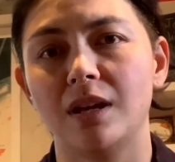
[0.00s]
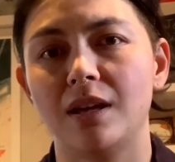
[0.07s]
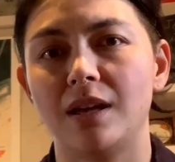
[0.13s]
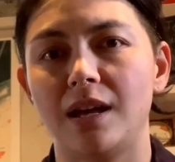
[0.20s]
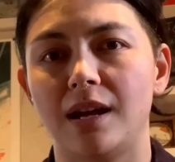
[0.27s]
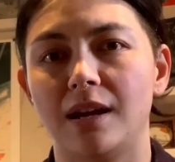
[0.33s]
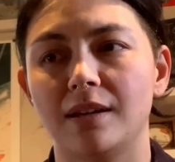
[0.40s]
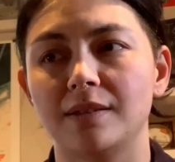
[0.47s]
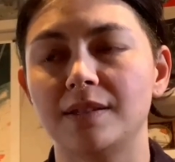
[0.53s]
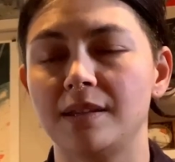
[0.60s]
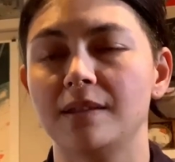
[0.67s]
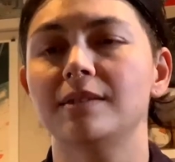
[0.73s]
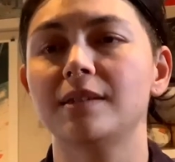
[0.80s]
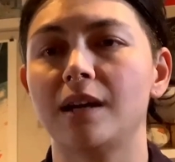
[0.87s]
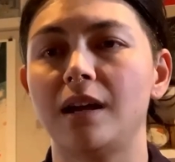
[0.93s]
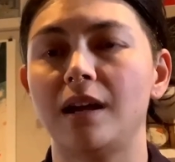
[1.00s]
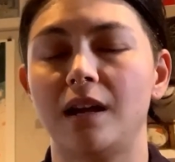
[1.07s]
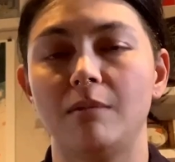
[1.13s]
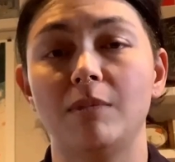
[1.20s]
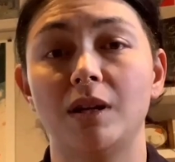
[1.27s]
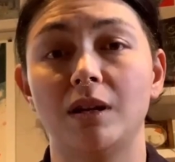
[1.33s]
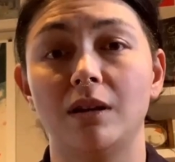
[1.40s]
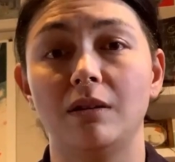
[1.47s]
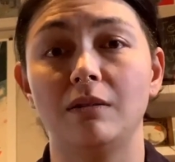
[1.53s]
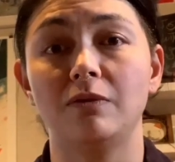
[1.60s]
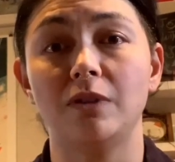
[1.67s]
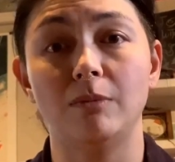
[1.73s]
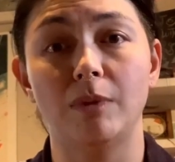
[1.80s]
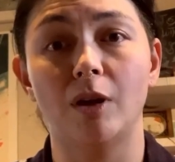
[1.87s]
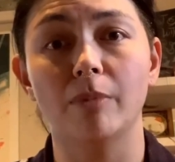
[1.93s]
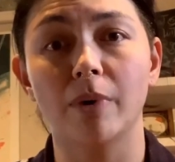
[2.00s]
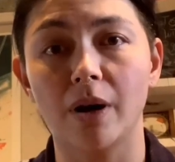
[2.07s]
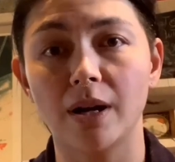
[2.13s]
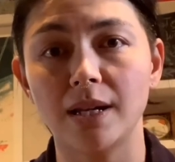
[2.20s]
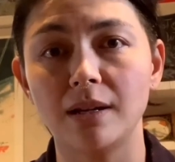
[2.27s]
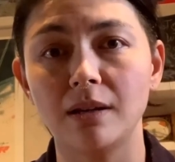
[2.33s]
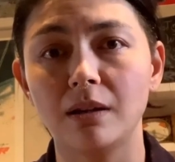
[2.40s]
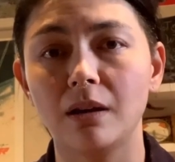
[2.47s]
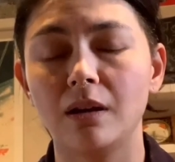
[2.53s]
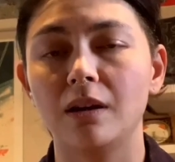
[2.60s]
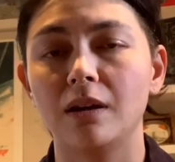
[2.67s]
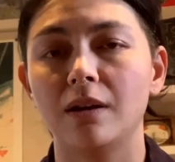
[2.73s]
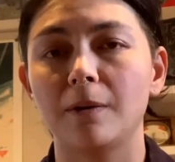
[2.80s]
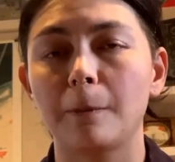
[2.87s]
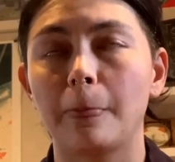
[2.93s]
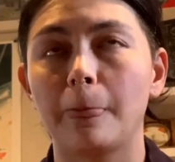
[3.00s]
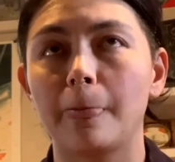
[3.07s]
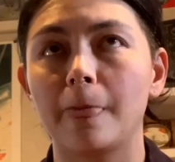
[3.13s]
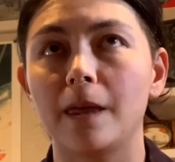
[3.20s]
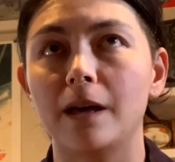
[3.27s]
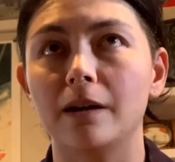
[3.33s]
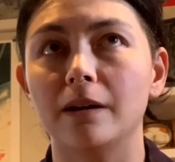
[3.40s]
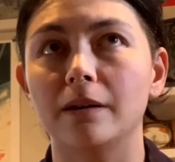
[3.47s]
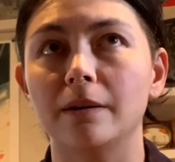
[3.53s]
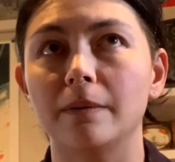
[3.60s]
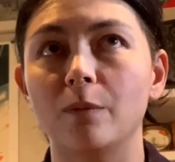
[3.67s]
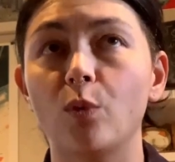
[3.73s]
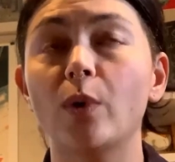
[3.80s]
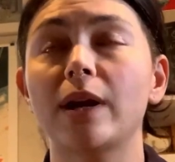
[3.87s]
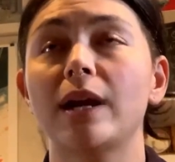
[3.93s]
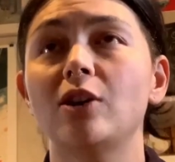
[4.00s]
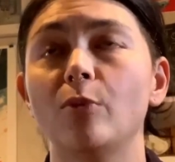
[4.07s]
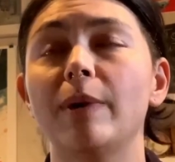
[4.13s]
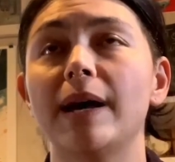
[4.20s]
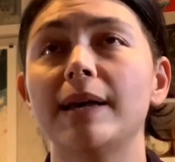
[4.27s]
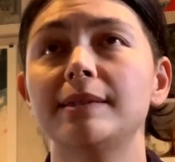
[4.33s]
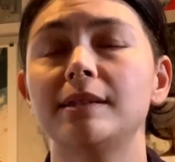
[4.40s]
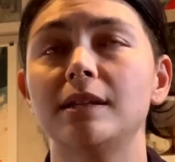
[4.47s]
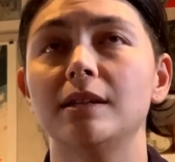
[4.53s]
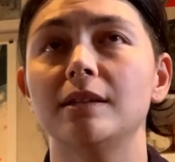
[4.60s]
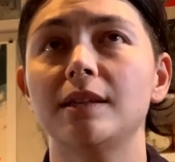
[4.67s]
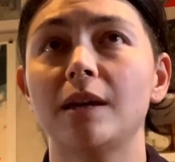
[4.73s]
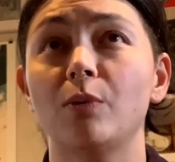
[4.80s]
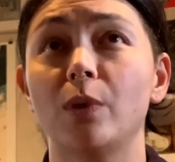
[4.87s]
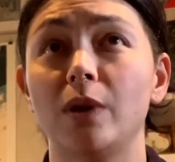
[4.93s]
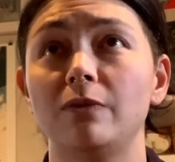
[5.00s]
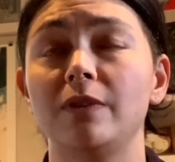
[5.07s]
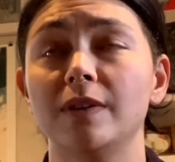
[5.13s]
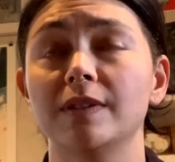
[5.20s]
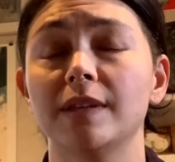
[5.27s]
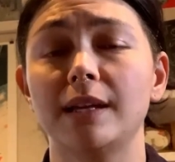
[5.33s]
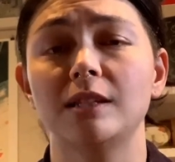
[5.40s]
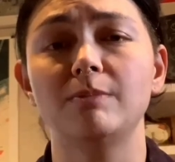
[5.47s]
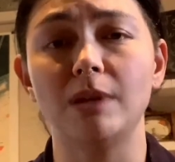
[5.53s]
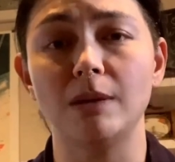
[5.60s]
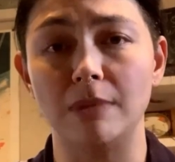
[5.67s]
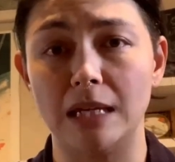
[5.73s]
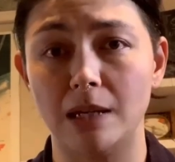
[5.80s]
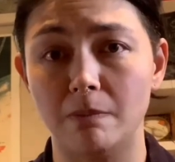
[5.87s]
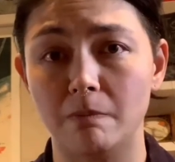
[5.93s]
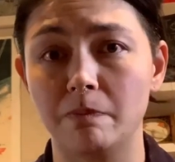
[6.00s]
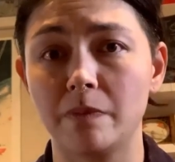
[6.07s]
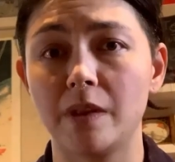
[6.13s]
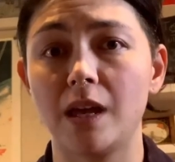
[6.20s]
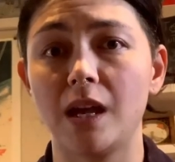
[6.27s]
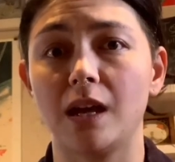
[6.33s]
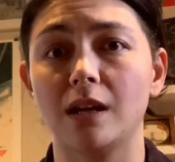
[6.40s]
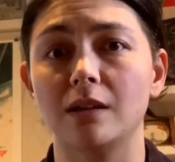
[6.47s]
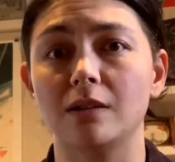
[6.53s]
And since I am in a female body, what I know best is what it feels like to be me. And